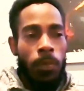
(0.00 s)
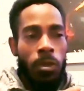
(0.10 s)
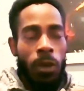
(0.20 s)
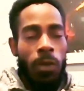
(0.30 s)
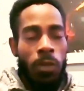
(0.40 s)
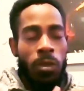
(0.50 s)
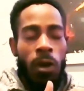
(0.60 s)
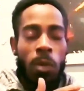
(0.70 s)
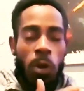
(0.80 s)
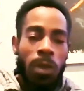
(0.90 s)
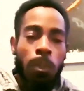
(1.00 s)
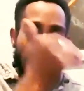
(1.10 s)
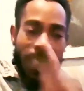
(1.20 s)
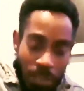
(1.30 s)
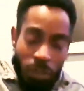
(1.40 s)
we talk about the
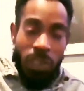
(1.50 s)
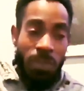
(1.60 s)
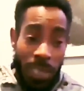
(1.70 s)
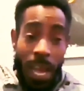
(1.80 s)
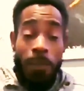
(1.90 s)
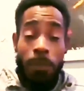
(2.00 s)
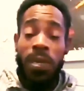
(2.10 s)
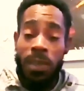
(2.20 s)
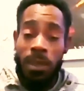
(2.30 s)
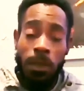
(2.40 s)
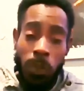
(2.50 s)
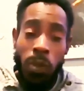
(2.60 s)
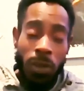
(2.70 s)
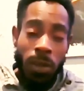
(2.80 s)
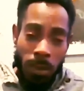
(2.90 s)
position of the Caribbean in the
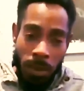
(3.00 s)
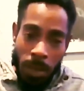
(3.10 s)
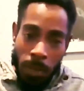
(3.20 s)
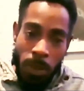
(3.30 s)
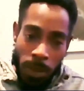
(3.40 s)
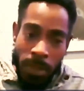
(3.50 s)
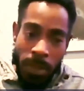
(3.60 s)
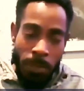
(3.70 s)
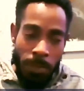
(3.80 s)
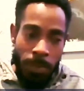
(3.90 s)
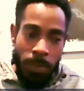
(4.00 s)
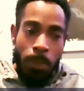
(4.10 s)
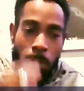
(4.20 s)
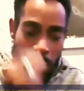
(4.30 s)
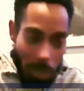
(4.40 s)
book, Neoliberalism,
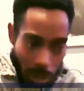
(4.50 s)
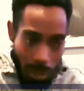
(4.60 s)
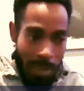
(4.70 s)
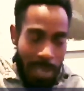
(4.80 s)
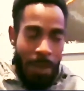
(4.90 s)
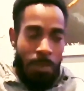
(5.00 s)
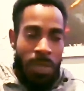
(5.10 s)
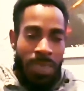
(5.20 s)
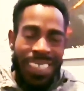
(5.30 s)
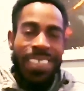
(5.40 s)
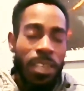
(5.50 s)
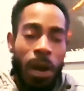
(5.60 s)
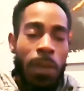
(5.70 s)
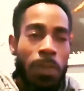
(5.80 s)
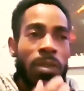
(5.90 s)
the position of the Caribbean, the
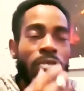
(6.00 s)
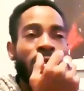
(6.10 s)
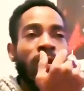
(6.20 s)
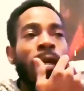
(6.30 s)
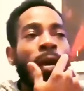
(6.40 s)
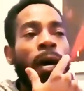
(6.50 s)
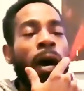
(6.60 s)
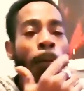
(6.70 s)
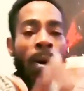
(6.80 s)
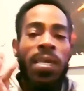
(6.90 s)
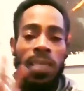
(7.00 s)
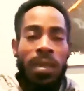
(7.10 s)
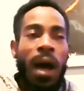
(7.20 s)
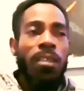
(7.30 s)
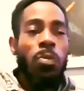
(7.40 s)
economic position. But it
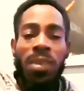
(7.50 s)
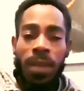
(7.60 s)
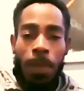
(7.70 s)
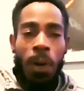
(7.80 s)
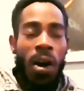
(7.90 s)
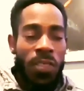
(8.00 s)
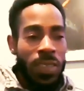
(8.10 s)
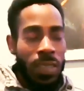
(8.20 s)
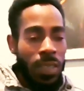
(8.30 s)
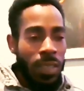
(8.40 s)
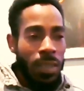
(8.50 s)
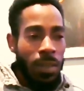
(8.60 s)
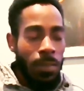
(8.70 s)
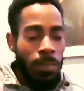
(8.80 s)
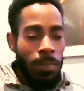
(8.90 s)
started with an
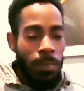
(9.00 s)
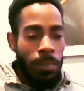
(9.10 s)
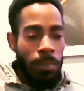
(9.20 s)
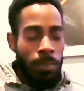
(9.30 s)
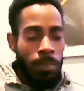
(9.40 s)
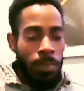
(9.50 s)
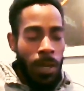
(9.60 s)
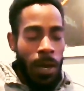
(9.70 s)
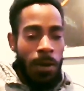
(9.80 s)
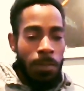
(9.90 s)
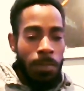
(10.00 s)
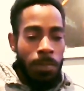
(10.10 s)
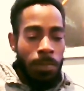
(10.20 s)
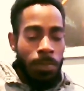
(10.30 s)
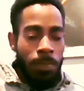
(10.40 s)
hypothesis.
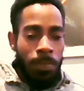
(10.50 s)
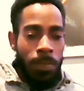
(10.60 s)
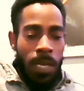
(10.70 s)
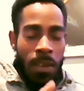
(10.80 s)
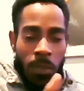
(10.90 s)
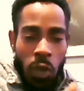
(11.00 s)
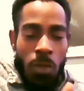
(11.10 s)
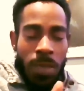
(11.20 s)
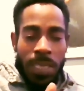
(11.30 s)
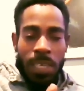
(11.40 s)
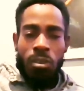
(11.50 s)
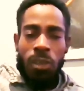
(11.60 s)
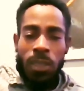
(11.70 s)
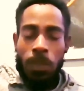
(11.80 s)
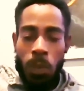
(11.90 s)
If
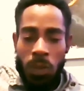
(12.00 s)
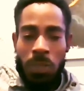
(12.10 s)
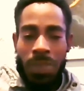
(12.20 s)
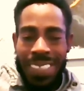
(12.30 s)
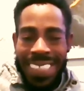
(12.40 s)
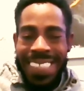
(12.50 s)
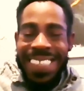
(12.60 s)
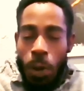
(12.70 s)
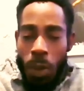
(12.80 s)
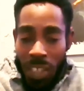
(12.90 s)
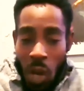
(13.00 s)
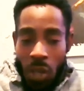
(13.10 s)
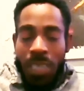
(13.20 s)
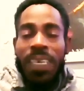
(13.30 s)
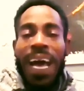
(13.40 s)
globalization is supposed to be the sine qua
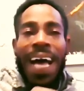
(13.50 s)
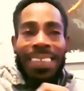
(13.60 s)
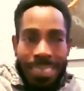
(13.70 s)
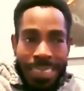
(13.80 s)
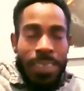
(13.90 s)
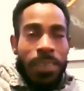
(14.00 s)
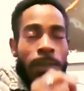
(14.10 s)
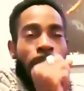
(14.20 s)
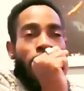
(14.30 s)
non, the ideal